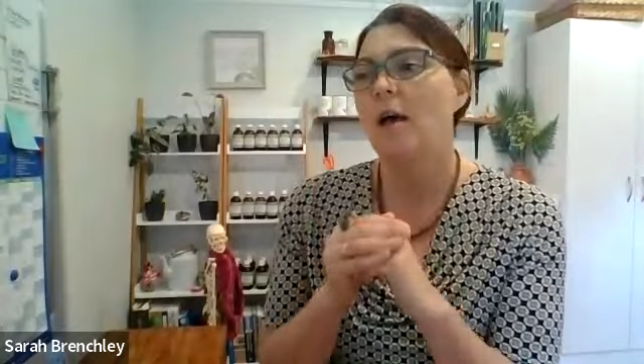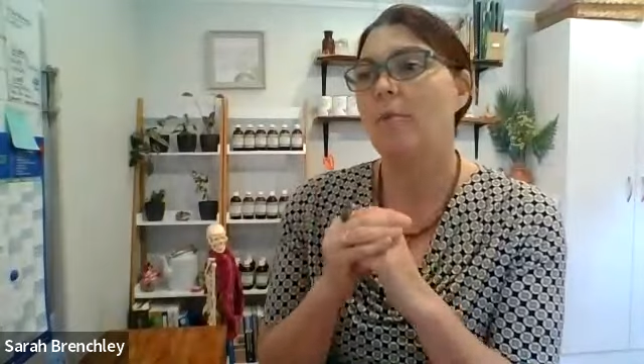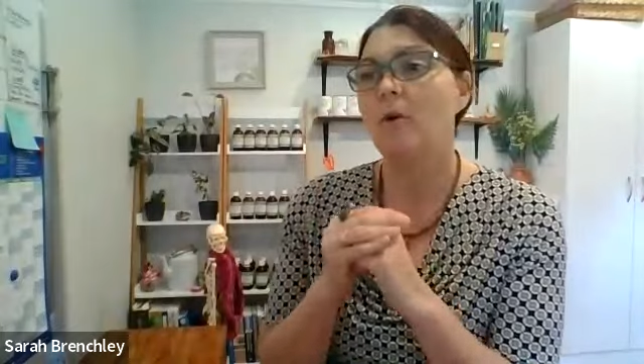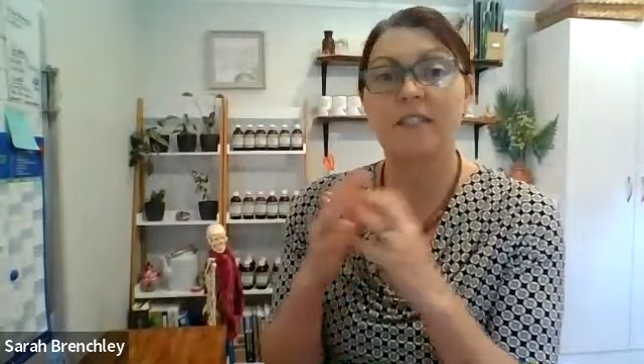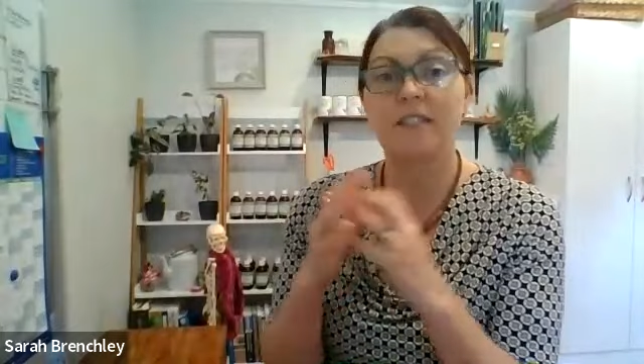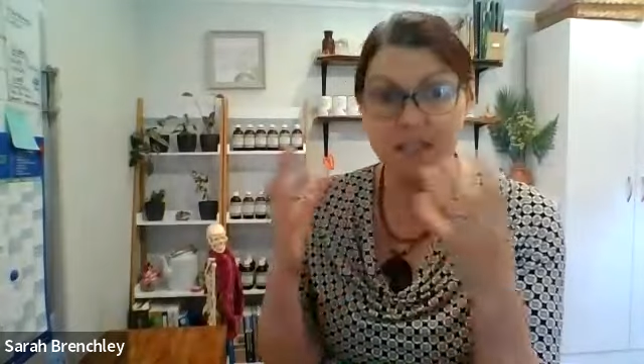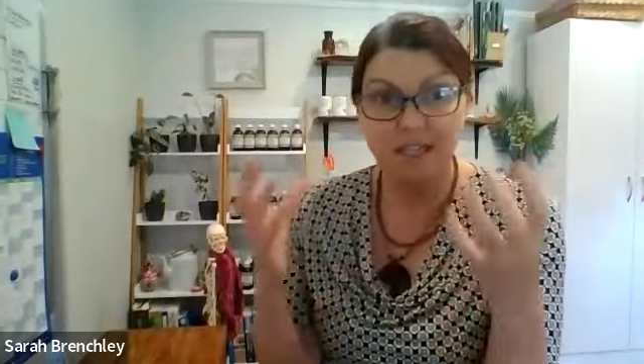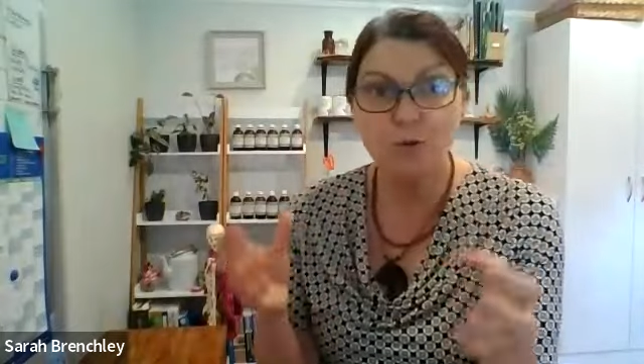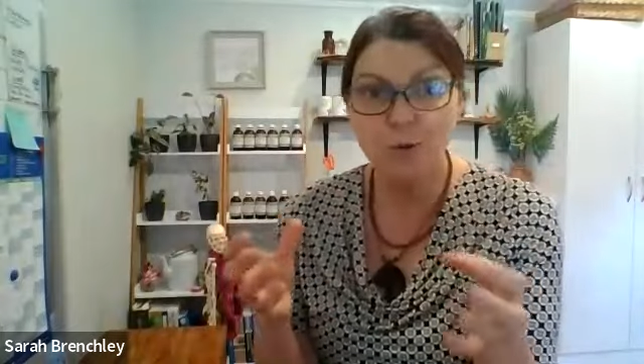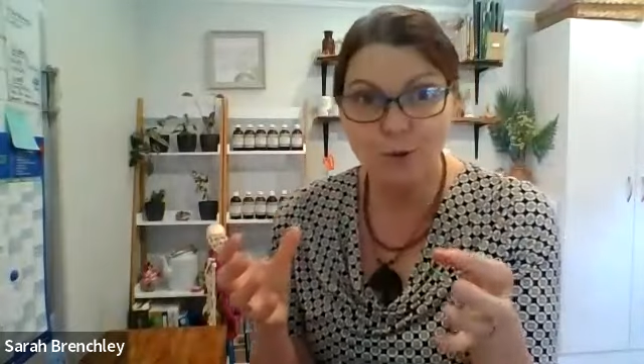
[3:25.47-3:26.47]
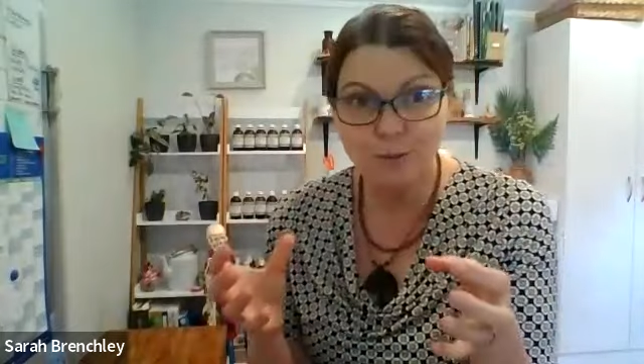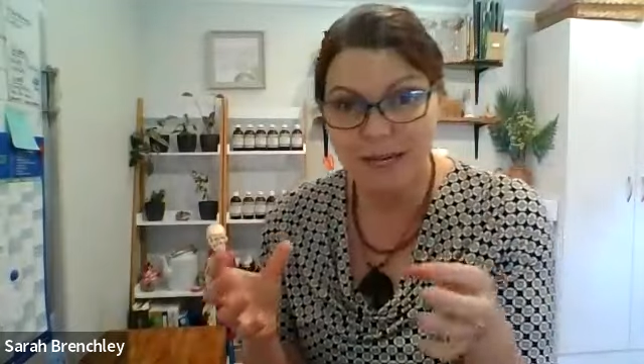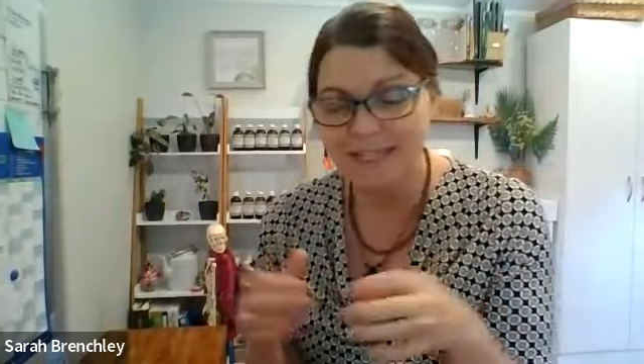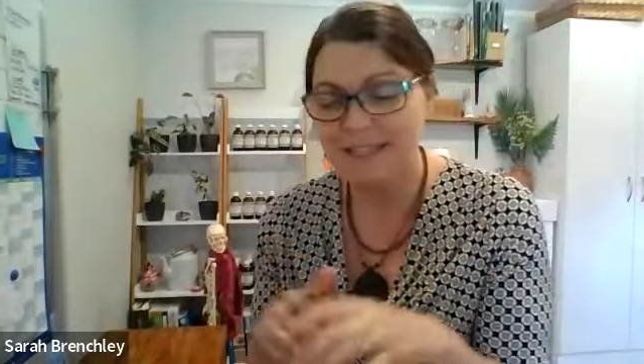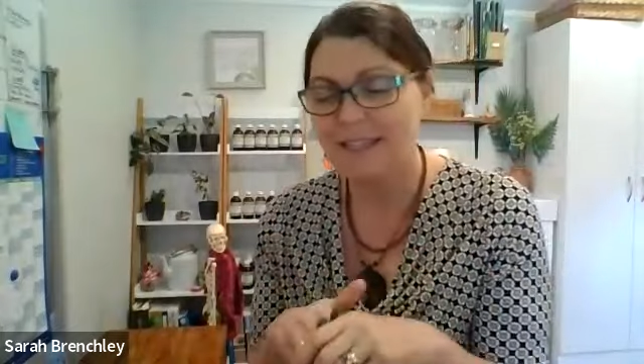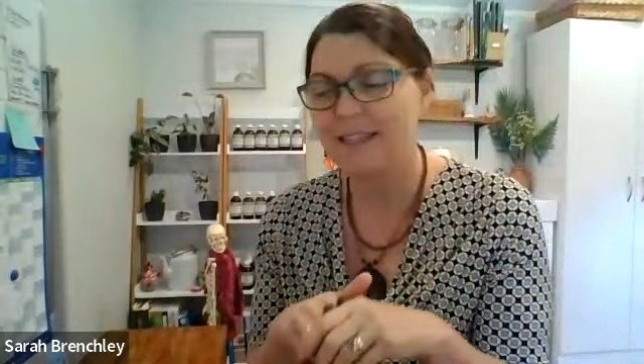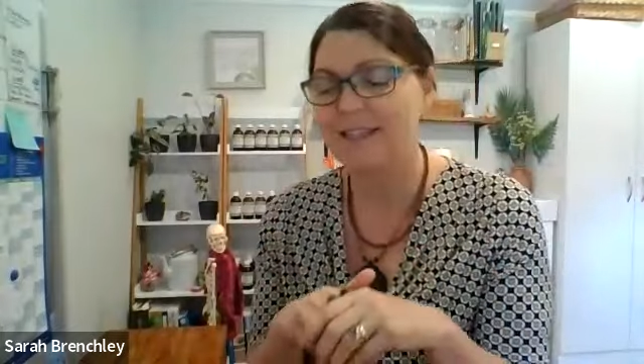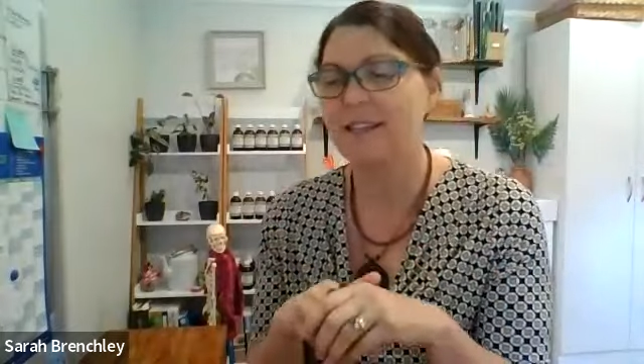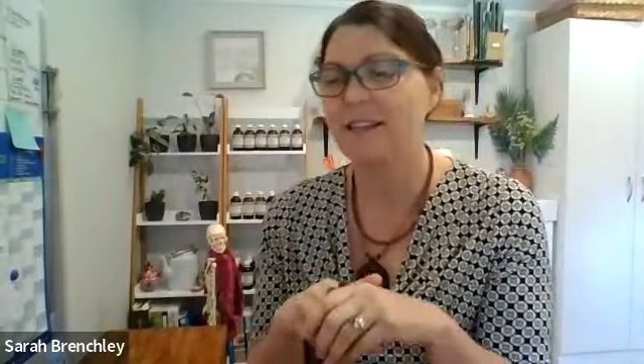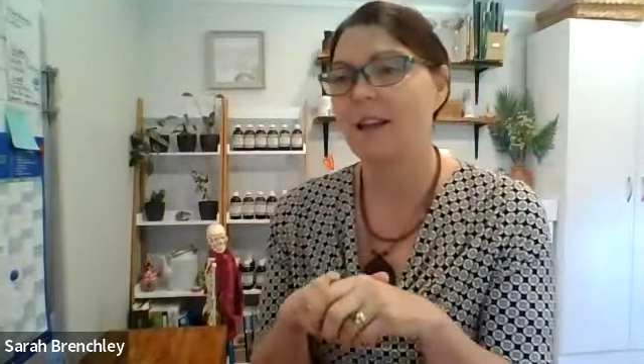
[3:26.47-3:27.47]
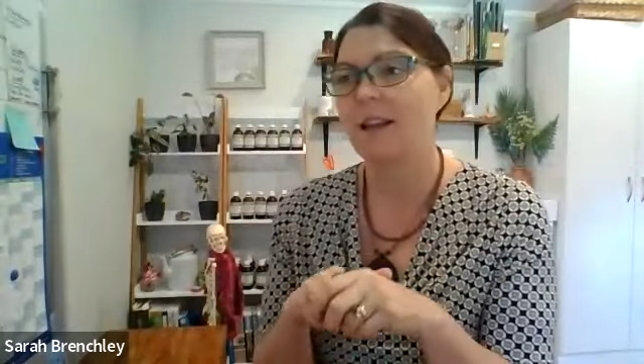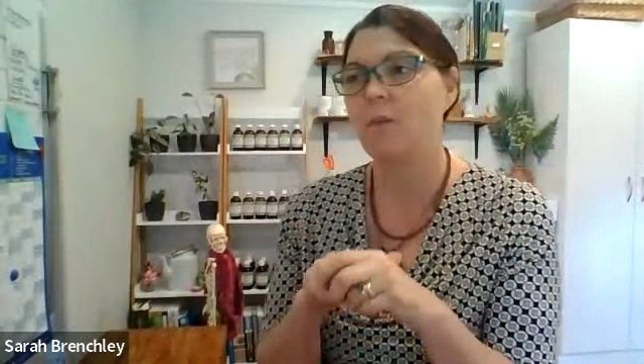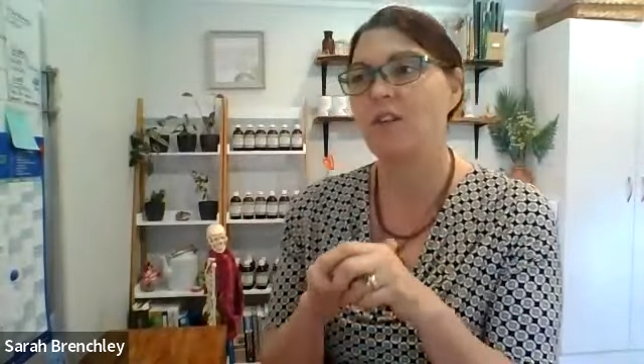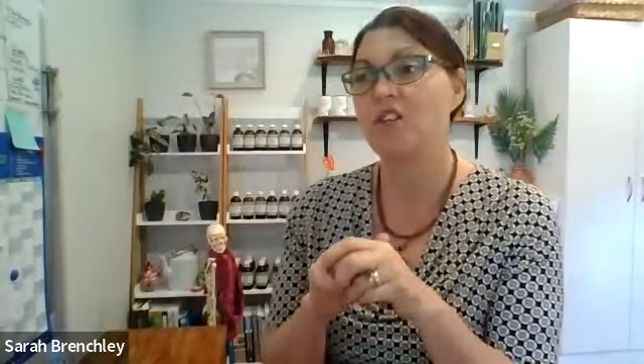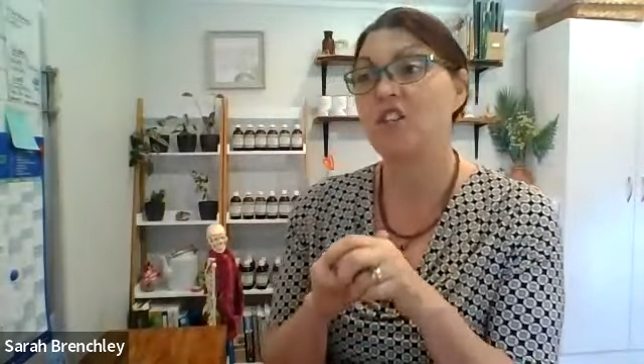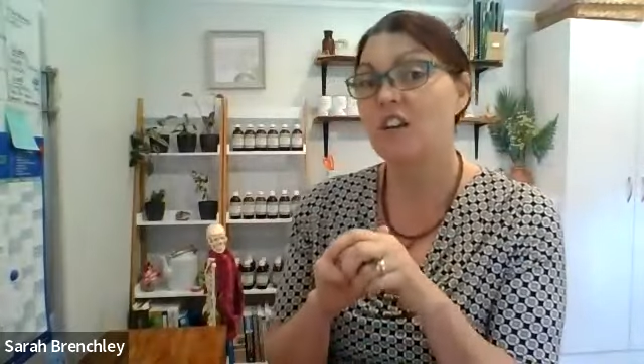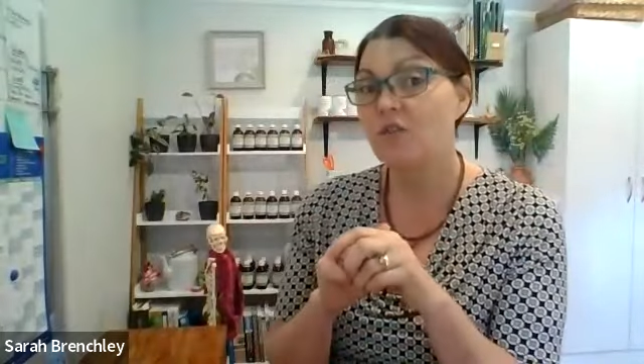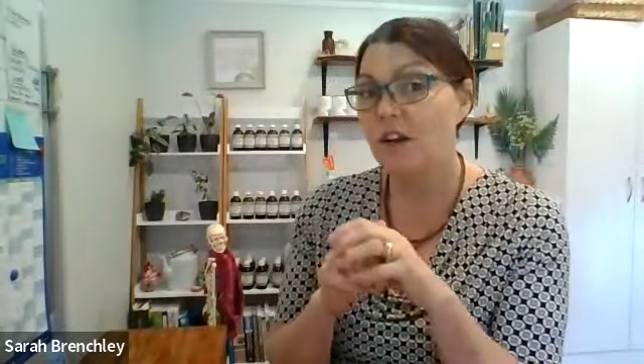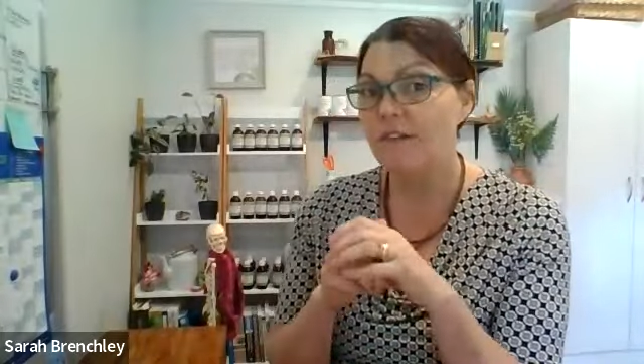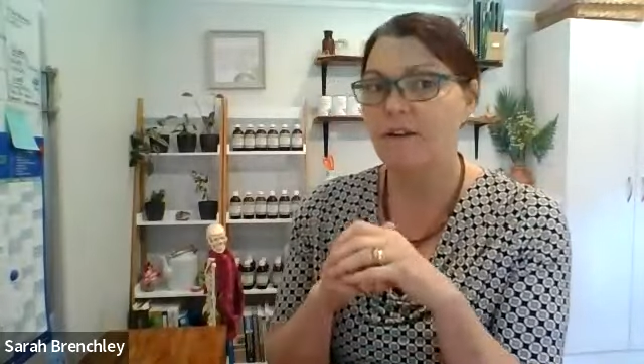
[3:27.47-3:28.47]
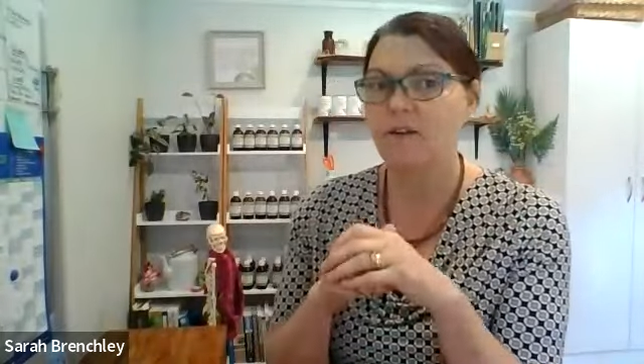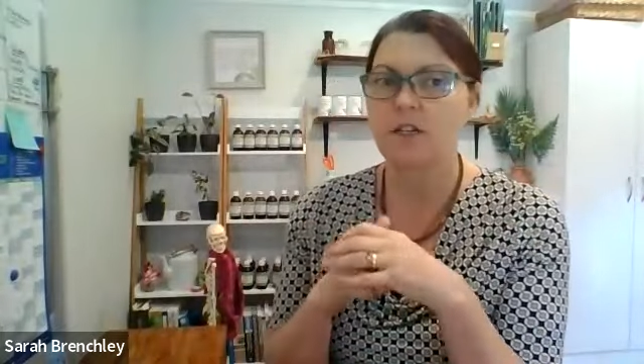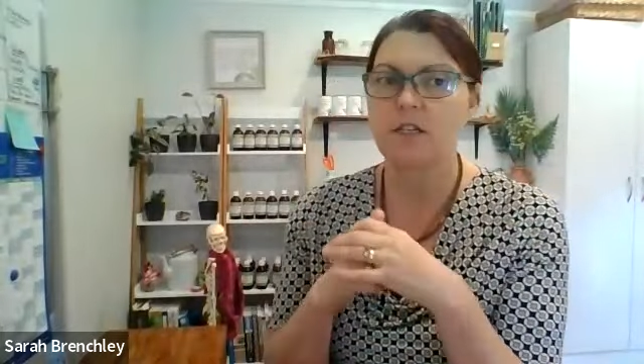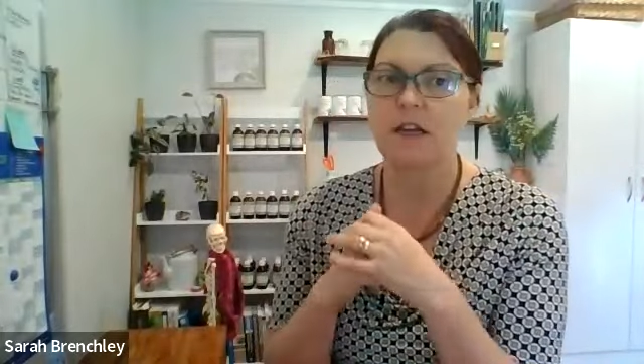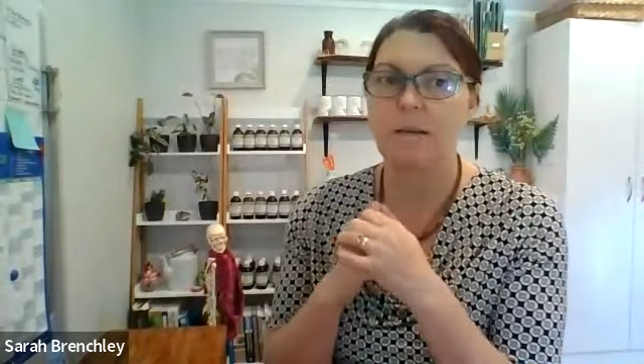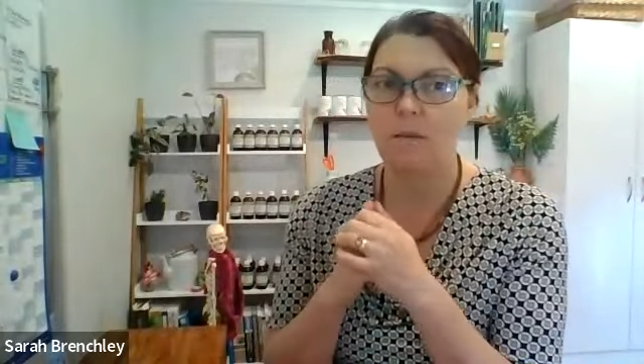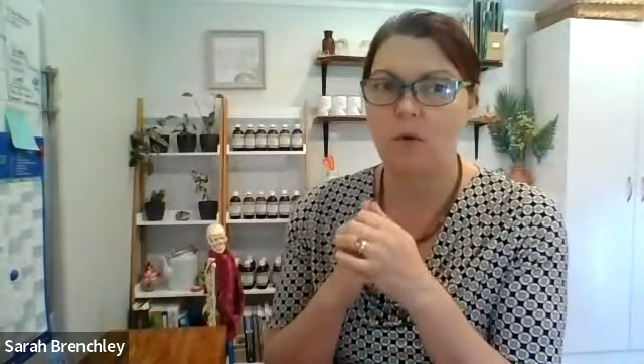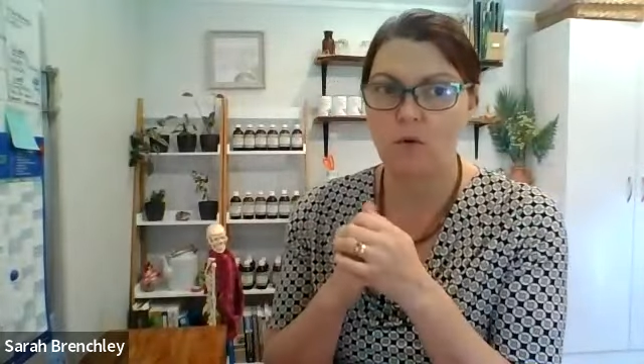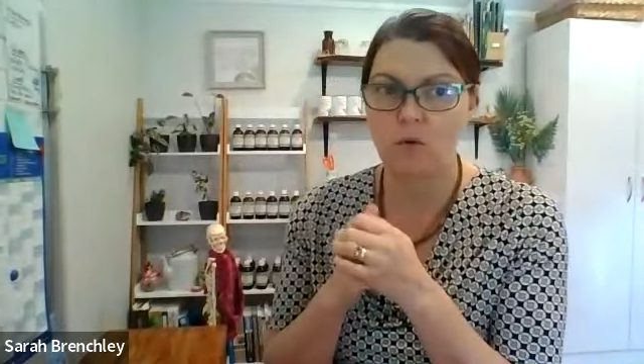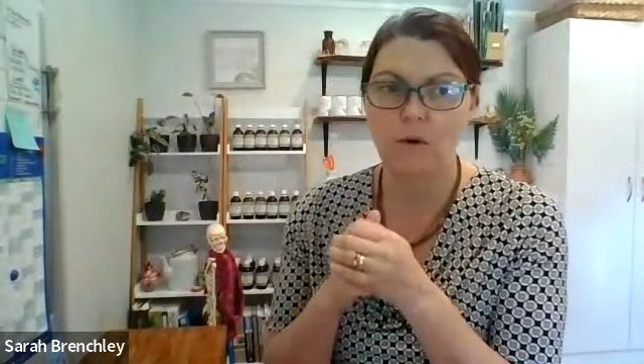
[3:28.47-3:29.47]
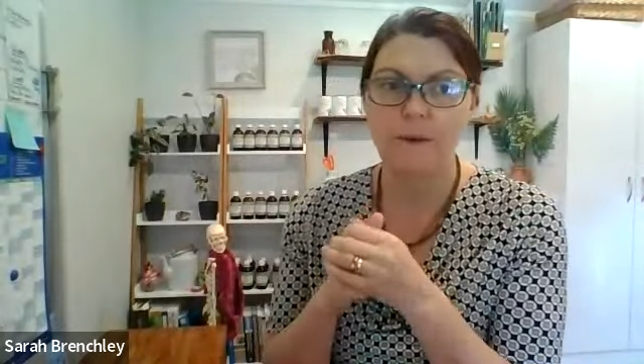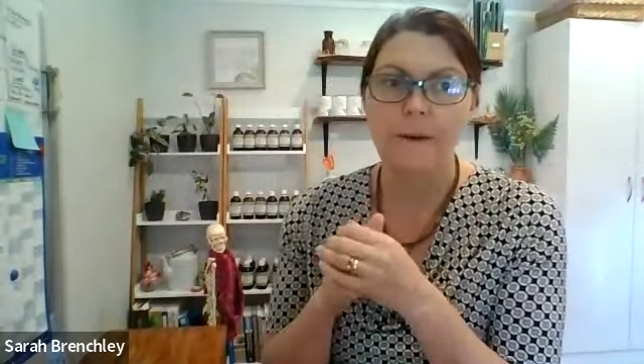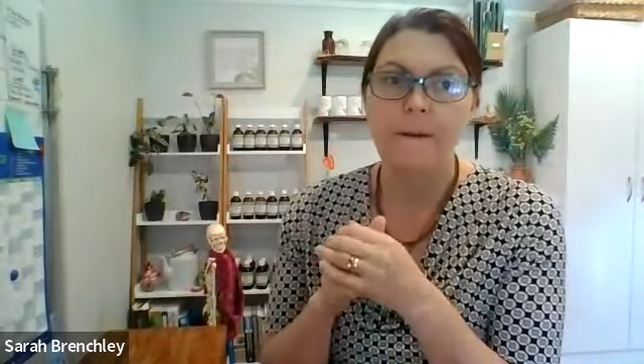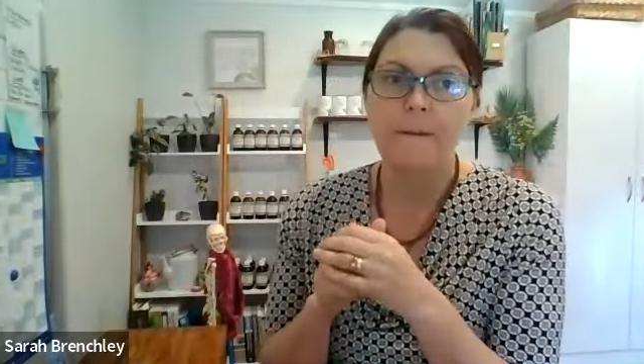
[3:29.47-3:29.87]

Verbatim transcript: But obviously, single use plastics is the thing that we're generally focusing more on.